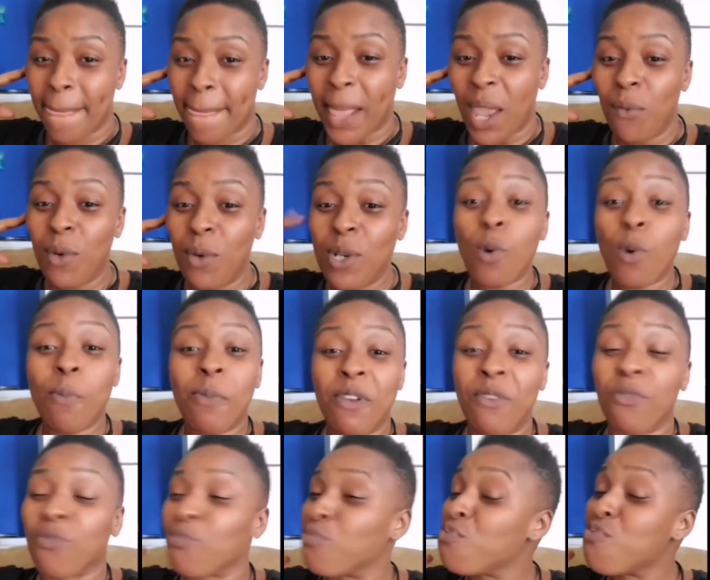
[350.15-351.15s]
which would be
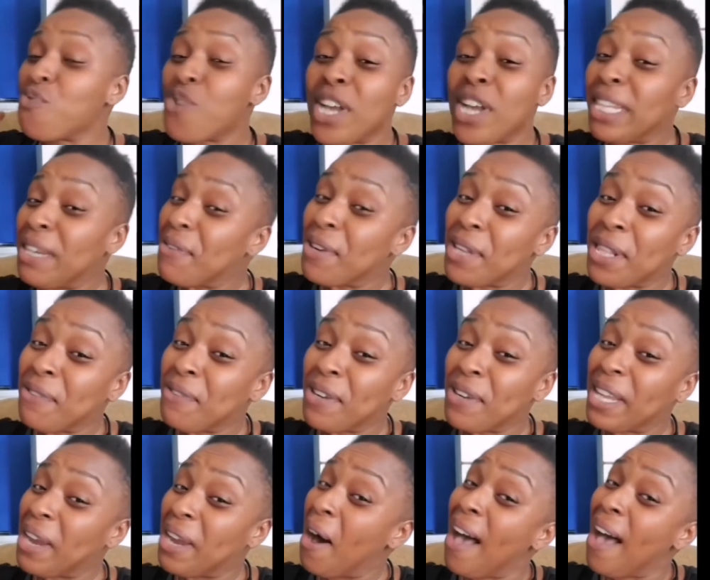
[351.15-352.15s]
really, really, really
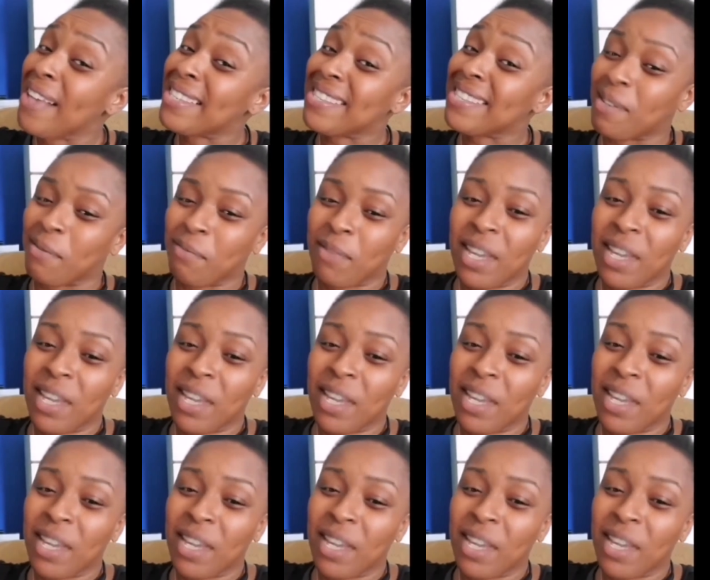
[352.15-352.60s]
awesome.